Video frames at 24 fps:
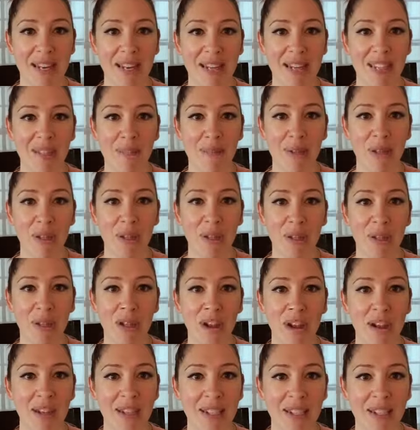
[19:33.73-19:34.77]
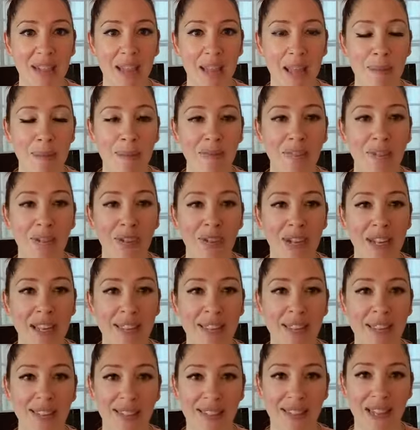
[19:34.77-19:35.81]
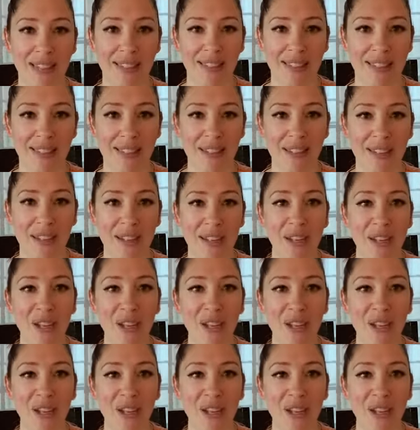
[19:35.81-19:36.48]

It has been a long time of learning this lesson.